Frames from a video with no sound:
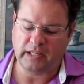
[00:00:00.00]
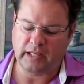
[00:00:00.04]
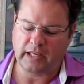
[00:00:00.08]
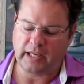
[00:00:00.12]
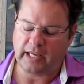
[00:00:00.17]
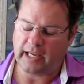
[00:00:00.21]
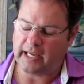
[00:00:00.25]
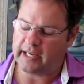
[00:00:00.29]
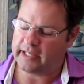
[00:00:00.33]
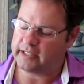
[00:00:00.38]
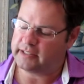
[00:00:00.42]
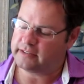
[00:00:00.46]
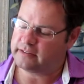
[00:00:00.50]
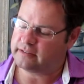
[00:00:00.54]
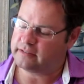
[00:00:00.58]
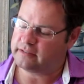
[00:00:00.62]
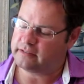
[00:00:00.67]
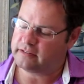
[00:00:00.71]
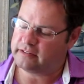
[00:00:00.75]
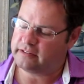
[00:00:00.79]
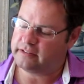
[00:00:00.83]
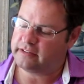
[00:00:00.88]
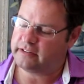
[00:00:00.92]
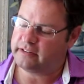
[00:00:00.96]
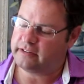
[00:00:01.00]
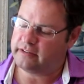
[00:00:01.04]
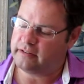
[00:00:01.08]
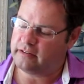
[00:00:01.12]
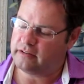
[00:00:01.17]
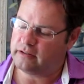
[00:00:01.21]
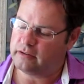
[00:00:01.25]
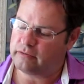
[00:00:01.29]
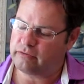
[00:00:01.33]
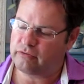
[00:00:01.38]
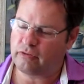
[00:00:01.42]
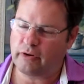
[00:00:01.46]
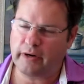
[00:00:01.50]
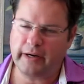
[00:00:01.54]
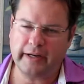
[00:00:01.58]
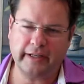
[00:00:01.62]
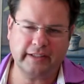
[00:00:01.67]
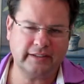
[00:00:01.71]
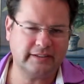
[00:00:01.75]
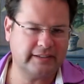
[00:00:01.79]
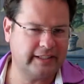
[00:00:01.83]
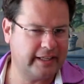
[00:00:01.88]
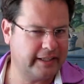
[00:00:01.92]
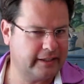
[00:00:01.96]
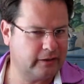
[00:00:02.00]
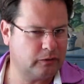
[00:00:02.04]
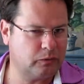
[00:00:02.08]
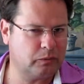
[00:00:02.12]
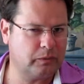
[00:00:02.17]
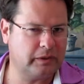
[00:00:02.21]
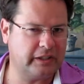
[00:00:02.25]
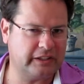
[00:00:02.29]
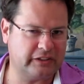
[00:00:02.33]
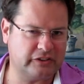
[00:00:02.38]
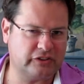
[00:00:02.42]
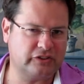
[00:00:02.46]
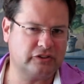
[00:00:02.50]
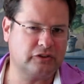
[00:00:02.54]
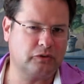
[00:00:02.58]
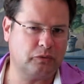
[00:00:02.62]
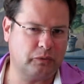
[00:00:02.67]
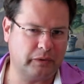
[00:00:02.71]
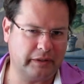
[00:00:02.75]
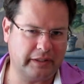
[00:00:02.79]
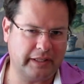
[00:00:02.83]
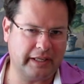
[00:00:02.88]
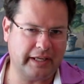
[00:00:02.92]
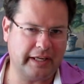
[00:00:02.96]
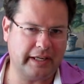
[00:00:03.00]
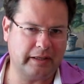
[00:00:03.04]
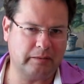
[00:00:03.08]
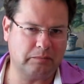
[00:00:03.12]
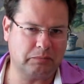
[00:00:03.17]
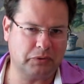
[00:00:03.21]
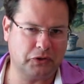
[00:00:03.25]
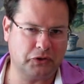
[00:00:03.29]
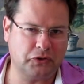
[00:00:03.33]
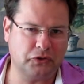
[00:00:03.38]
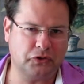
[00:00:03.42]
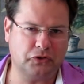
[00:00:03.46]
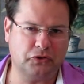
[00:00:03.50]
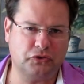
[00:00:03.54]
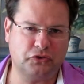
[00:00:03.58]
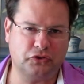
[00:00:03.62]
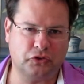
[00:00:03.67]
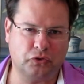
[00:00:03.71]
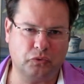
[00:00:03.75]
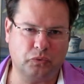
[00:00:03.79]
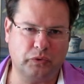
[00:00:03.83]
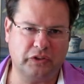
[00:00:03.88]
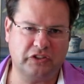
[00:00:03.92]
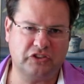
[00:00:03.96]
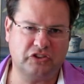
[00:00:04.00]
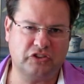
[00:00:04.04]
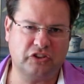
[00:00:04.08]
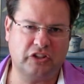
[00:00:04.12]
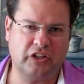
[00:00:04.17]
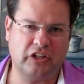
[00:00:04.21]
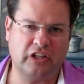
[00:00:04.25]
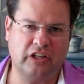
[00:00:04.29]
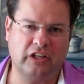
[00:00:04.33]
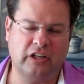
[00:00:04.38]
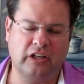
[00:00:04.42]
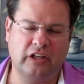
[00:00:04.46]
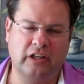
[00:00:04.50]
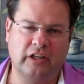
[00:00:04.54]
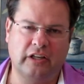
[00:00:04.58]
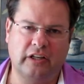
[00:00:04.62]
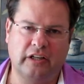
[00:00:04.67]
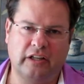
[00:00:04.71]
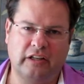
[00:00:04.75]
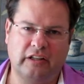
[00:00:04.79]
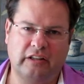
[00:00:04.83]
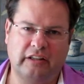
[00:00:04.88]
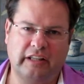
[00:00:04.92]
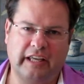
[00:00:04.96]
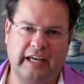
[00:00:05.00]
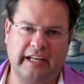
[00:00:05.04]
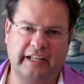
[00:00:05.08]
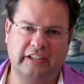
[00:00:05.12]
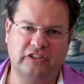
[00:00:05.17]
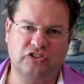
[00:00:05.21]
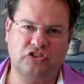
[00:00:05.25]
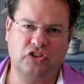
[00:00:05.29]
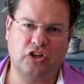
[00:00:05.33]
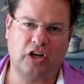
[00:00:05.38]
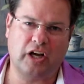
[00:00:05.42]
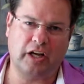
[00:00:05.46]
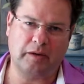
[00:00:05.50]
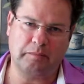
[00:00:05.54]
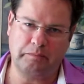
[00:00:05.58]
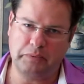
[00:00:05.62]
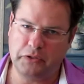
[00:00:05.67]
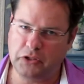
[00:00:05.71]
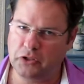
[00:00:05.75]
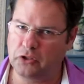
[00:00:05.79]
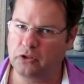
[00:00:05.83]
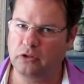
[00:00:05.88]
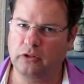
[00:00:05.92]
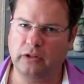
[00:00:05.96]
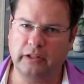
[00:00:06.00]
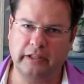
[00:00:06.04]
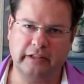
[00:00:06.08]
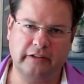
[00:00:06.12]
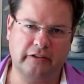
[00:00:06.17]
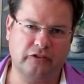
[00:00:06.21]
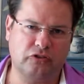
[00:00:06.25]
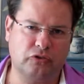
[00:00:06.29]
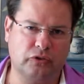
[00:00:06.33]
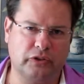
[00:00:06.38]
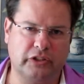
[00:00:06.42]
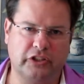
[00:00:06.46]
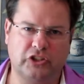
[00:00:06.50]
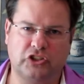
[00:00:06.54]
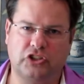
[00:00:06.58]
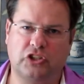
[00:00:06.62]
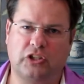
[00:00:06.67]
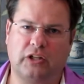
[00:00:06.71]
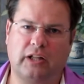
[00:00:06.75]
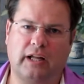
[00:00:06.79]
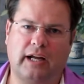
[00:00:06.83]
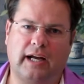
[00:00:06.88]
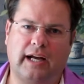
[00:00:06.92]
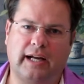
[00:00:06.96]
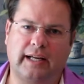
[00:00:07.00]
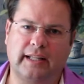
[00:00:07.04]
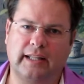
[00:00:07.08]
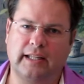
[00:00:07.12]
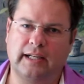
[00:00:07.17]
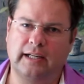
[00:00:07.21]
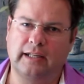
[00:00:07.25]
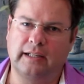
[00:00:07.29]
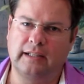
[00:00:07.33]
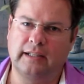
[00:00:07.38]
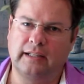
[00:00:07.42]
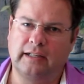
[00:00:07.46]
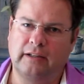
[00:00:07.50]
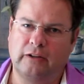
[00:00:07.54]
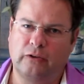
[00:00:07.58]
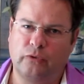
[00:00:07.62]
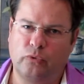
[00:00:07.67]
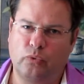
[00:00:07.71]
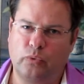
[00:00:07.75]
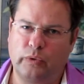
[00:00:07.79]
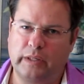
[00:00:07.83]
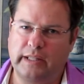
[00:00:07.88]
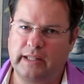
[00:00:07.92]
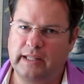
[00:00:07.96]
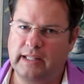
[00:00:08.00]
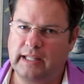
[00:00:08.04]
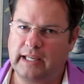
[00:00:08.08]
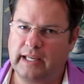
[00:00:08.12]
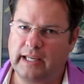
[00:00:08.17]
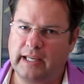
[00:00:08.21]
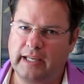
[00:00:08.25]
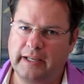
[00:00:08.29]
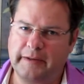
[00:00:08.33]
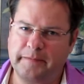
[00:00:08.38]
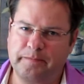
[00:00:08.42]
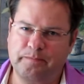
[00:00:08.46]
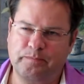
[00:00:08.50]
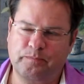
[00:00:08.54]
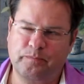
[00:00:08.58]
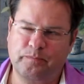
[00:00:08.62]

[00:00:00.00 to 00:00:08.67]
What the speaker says: And Laphroaig take a risk when they produce a whiskey that is not purely the traditional Islay. When they